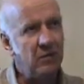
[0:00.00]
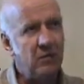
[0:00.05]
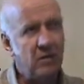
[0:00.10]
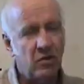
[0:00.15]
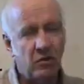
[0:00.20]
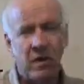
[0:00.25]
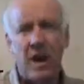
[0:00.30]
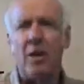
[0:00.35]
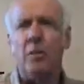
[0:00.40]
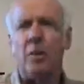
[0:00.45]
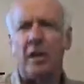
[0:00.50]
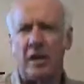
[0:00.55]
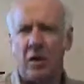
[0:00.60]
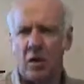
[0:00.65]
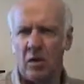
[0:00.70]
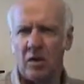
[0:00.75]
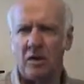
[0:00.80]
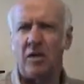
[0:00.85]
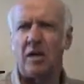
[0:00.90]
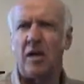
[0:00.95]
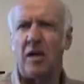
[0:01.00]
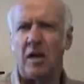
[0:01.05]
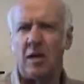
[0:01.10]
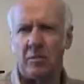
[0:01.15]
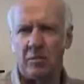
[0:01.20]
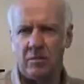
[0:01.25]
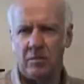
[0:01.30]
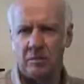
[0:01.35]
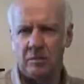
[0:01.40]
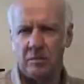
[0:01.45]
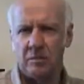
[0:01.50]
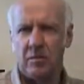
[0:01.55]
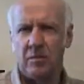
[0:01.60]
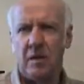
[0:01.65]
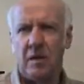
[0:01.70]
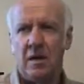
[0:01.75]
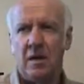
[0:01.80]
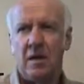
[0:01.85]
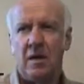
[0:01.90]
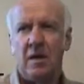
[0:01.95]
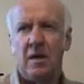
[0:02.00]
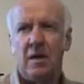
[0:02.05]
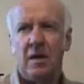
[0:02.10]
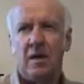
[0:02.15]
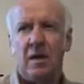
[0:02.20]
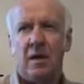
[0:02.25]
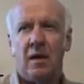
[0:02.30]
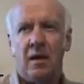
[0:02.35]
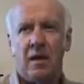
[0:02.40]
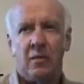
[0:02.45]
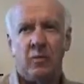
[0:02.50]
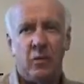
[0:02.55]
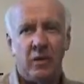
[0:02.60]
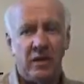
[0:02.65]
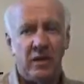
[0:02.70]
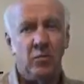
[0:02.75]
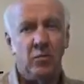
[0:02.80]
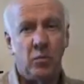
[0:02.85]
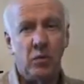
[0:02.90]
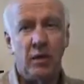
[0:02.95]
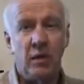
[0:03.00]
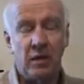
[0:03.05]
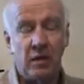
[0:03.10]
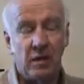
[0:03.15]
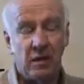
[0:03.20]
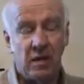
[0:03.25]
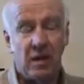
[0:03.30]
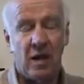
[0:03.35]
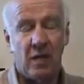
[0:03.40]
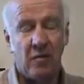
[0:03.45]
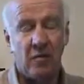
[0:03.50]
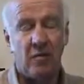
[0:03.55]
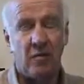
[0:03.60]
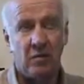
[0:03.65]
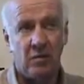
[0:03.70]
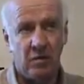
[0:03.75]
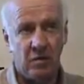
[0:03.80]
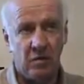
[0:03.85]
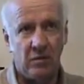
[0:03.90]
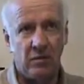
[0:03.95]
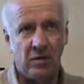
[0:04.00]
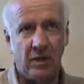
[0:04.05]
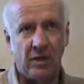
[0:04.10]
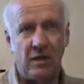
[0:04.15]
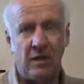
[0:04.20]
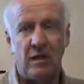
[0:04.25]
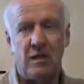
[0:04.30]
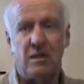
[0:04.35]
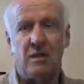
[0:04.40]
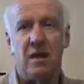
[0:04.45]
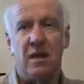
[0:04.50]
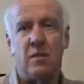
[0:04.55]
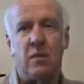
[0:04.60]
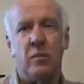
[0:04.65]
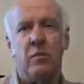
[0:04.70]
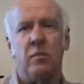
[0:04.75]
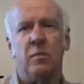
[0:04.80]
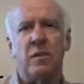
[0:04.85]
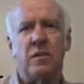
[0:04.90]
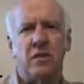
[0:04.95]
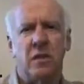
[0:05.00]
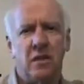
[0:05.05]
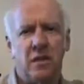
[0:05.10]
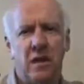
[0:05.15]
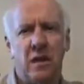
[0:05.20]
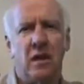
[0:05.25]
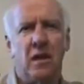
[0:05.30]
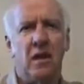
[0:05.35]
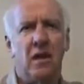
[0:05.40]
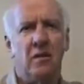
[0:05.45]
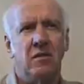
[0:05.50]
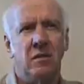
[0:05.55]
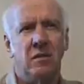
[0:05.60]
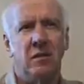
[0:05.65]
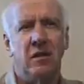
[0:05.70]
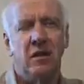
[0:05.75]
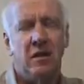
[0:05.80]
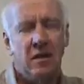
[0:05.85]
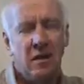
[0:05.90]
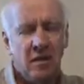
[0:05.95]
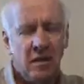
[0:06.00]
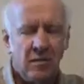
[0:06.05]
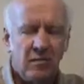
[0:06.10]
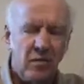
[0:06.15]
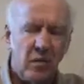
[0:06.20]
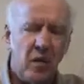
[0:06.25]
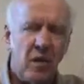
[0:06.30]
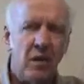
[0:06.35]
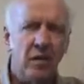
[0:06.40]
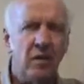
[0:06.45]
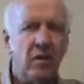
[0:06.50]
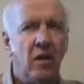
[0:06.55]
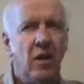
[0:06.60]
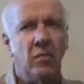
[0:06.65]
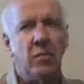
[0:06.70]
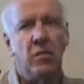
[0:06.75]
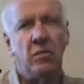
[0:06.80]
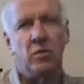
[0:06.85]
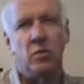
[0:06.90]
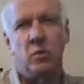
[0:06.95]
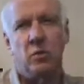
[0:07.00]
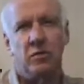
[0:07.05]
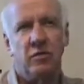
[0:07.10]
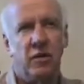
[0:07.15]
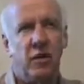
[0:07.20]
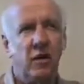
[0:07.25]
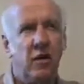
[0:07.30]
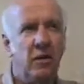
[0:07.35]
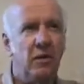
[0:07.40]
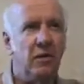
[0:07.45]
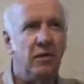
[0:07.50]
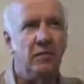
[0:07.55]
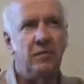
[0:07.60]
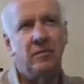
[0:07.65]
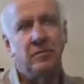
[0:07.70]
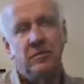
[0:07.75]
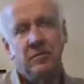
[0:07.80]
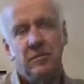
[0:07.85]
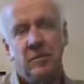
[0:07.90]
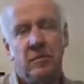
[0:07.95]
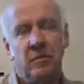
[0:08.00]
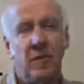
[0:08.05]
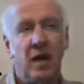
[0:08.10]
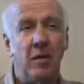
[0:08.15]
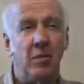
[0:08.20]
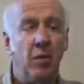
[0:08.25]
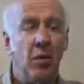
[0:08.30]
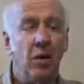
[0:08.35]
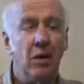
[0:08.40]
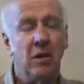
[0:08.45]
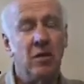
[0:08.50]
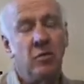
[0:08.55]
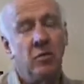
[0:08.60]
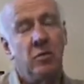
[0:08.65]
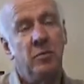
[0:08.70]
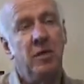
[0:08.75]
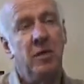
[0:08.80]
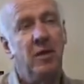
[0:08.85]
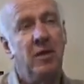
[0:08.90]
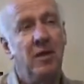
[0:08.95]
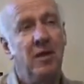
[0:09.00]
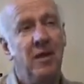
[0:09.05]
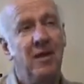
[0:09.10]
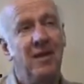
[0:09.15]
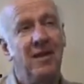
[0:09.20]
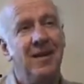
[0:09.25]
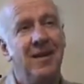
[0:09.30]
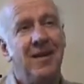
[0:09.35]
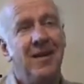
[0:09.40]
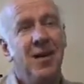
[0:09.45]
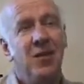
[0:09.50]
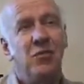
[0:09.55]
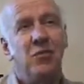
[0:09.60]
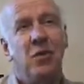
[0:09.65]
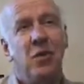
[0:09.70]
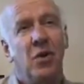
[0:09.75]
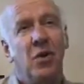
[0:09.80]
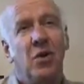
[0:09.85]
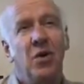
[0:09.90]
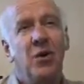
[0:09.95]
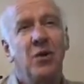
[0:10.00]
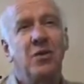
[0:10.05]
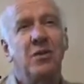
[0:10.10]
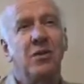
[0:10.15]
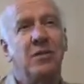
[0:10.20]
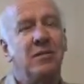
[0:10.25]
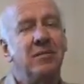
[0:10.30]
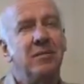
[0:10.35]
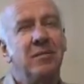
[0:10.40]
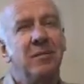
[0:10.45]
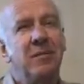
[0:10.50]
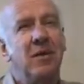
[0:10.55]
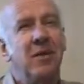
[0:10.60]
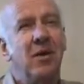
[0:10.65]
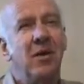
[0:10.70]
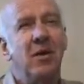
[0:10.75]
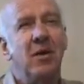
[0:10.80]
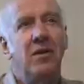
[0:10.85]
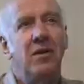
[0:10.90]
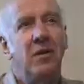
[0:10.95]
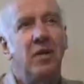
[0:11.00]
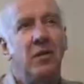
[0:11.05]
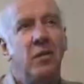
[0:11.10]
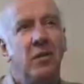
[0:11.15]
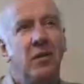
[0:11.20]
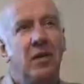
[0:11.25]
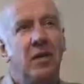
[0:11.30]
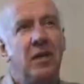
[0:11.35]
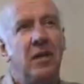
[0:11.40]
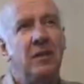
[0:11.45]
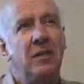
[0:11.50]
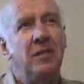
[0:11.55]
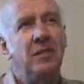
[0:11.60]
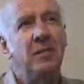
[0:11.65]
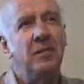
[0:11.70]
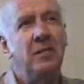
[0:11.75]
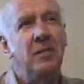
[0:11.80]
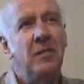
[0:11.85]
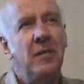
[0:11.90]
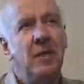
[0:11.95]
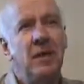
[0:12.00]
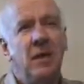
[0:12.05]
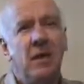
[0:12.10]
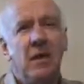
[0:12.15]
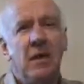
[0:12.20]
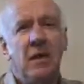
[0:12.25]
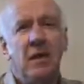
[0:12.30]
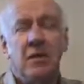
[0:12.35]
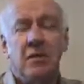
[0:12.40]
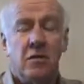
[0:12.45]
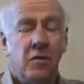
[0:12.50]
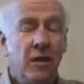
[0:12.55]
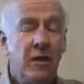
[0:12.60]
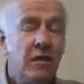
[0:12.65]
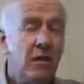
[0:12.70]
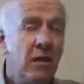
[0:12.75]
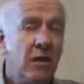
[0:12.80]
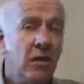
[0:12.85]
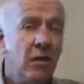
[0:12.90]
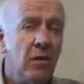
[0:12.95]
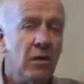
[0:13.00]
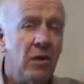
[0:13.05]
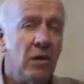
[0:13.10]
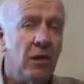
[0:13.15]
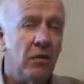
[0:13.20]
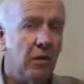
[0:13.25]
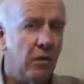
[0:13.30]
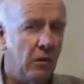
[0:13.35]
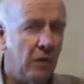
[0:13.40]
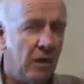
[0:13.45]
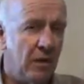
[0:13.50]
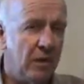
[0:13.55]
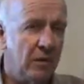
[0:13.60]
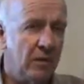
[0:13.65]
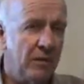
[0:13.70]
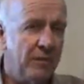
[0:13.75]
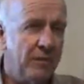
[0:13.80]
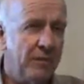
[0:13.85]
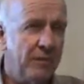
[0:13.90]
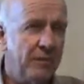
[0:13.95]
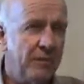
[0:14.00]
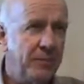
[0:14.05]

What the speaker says: scrambling all the time. And if we didn't put in the time to get things done, we would miss our deadlines, and all the dominoes would fall, and my mortgage would be foreclosed, and all terrible things. So I said no to that request.